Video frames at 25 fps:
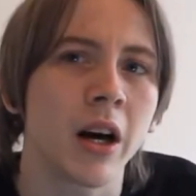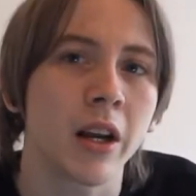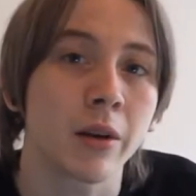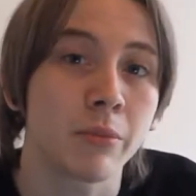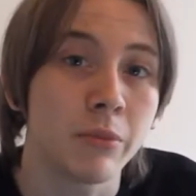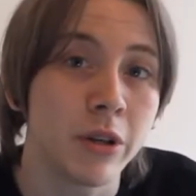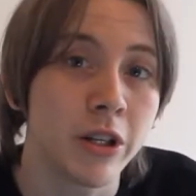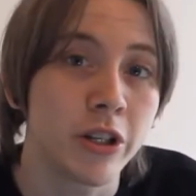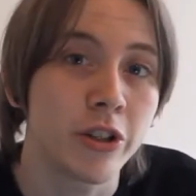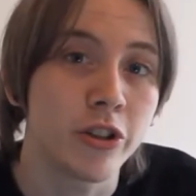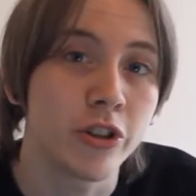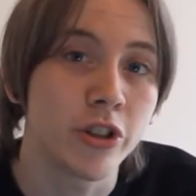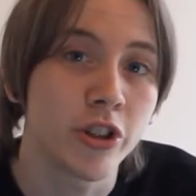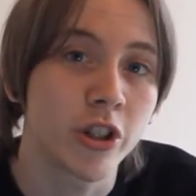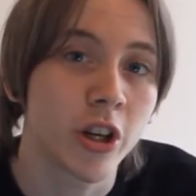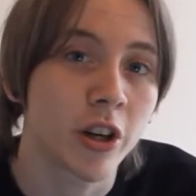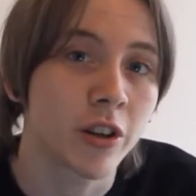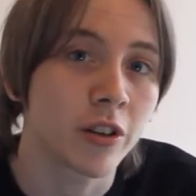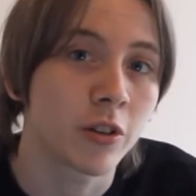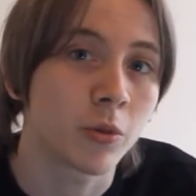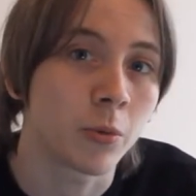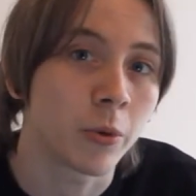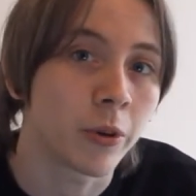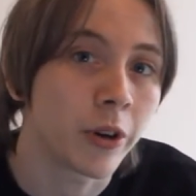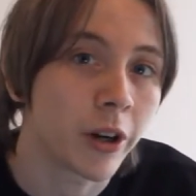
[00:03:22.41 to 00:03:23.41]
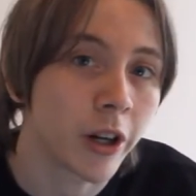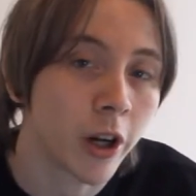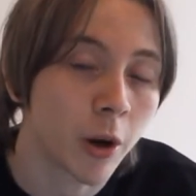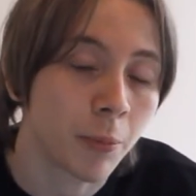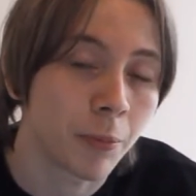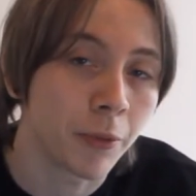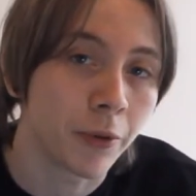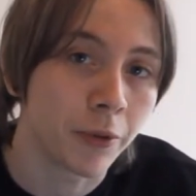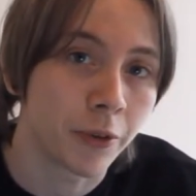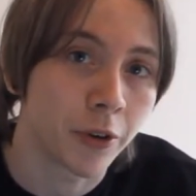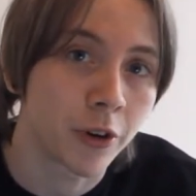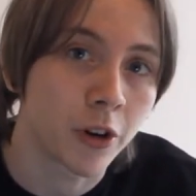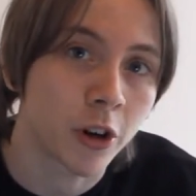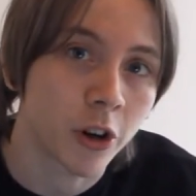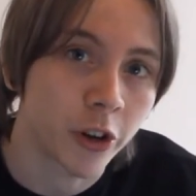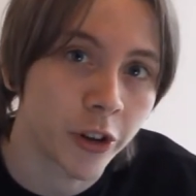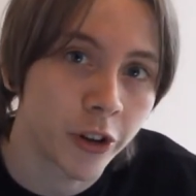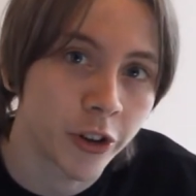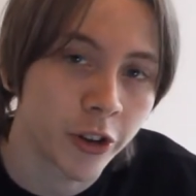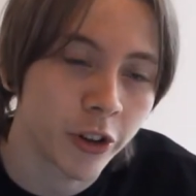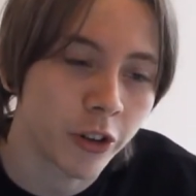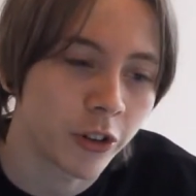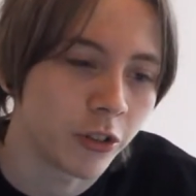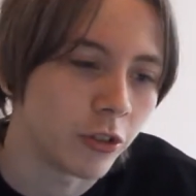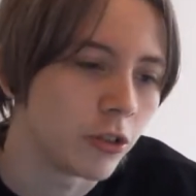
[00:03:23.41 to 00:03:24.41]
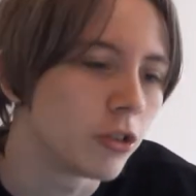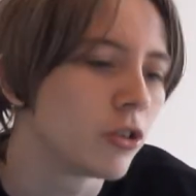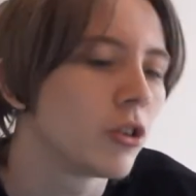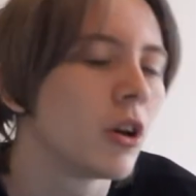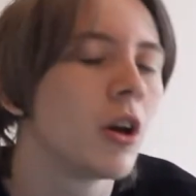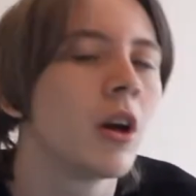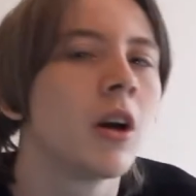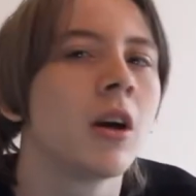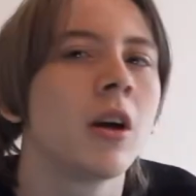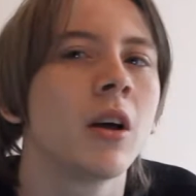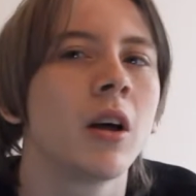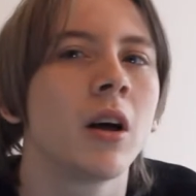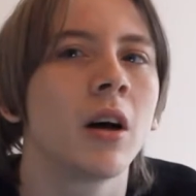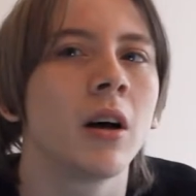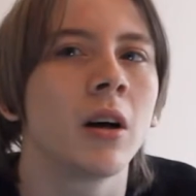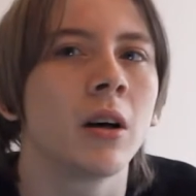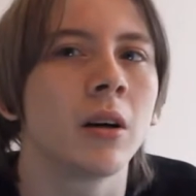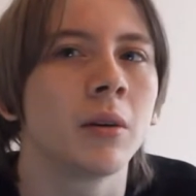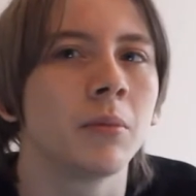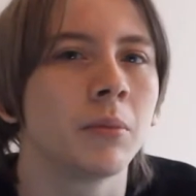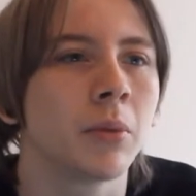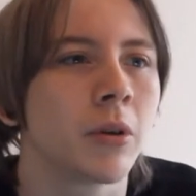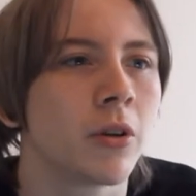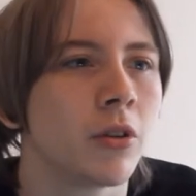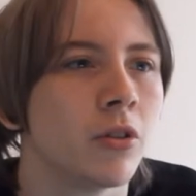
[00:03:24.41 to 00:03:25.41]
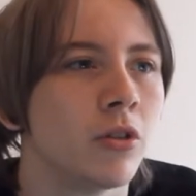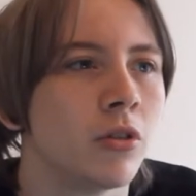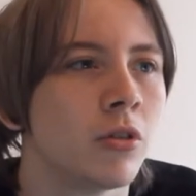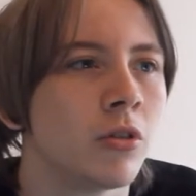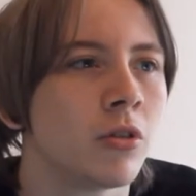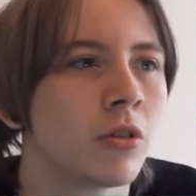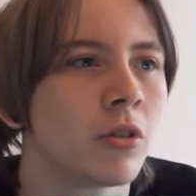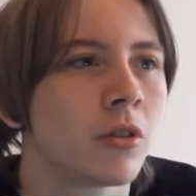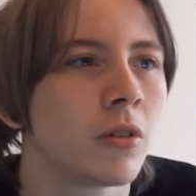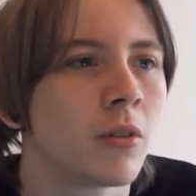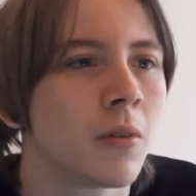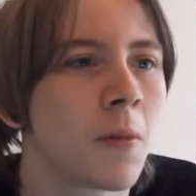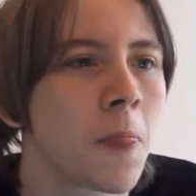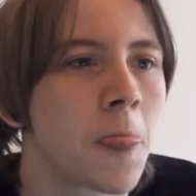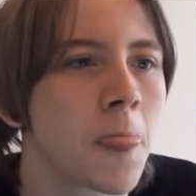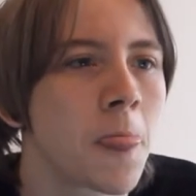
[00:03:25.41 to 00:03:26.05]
animation channel where I uploaded cartoons, because,